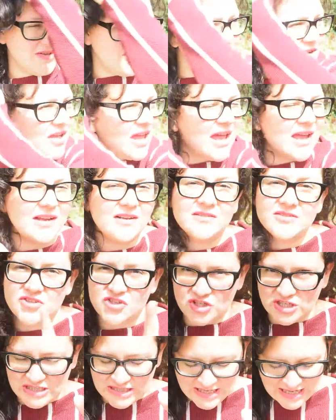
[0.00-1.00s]
Okay,
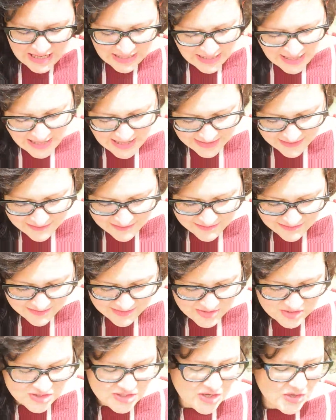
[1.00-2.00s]
cheating again.
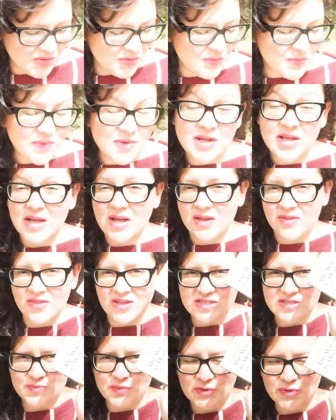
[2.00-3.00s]
So
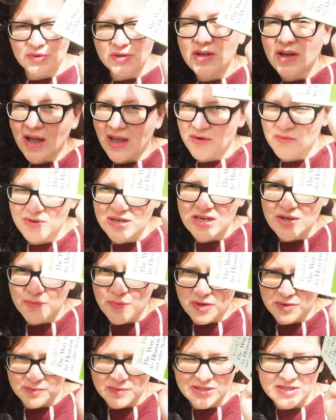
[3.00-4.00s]
this book I really
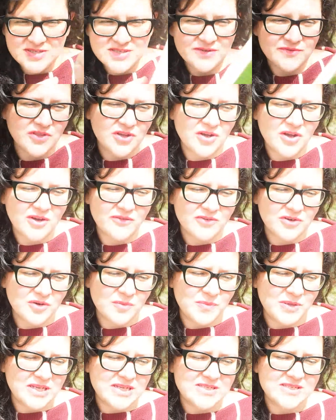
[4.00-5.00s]
bought because of the cover,
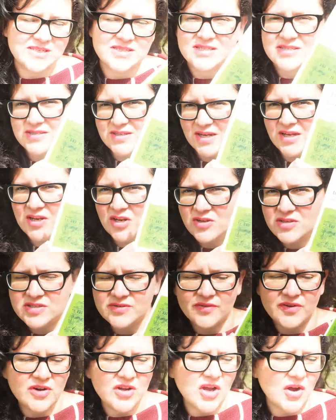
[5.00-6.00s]
because it looks
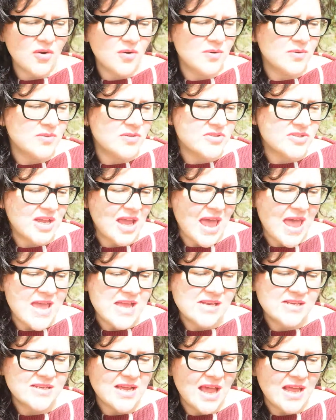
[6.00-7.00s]
very old,
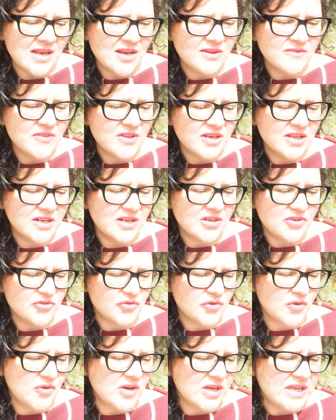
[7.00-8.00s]
and I love the little
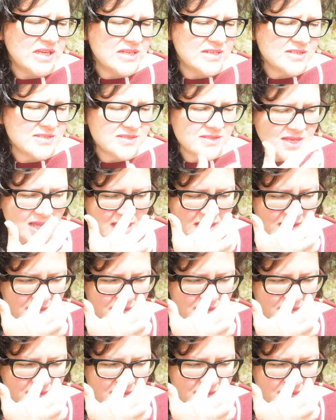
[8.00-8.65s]
drawings.